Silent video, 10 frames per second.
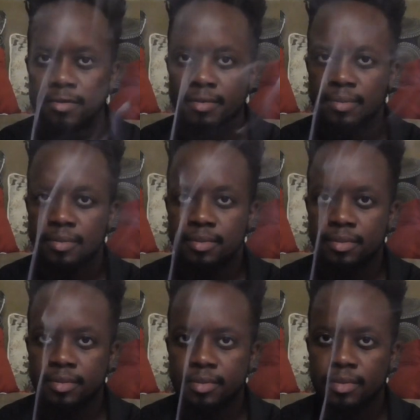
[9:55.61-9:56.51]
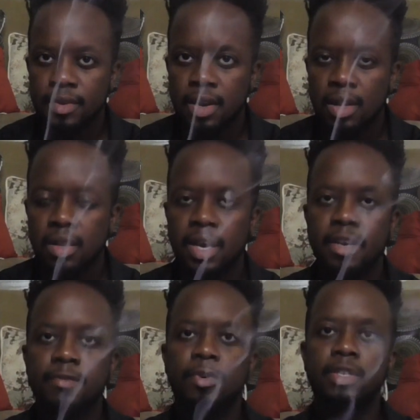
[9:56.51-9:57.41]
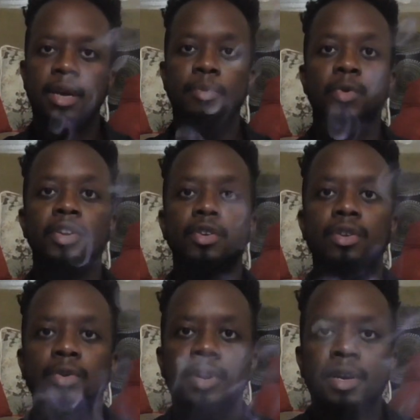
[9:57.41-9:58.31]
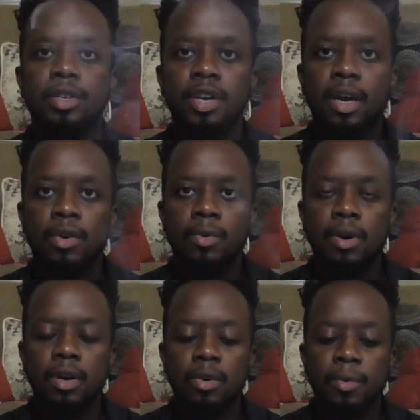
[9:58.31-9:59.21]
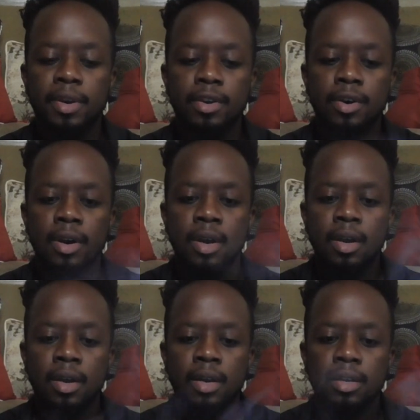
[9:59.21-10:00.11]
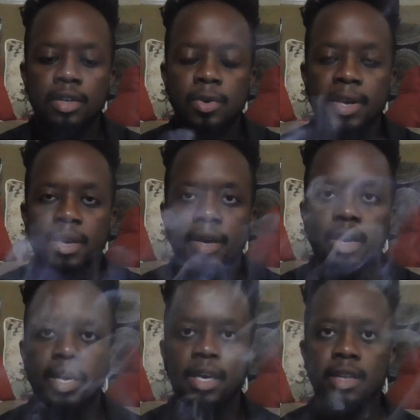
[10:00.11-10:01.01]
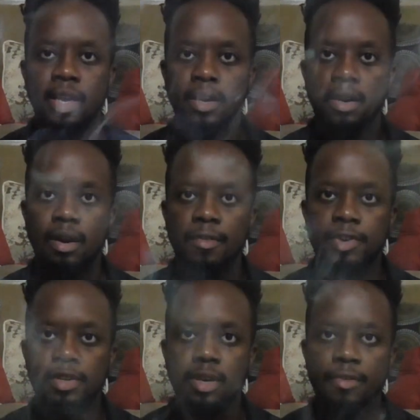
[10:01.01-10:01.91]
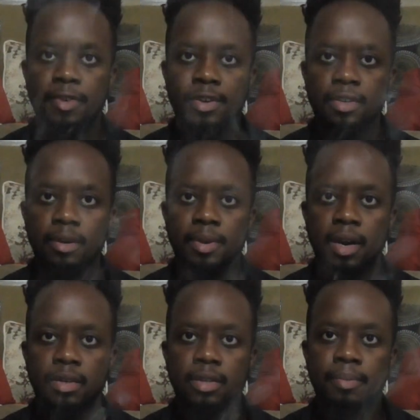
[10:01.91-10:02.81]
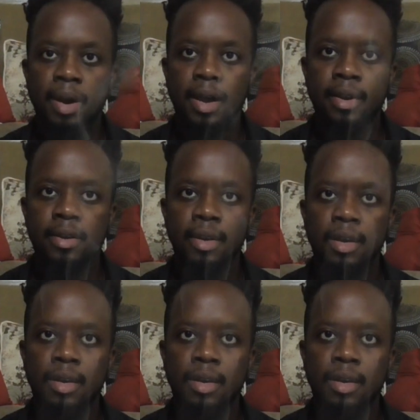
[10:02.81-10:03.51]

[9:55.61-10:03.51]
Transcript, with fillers: Like, for example, when you're doing shadow work or when you're doing healing of yourself in your subconscious mind,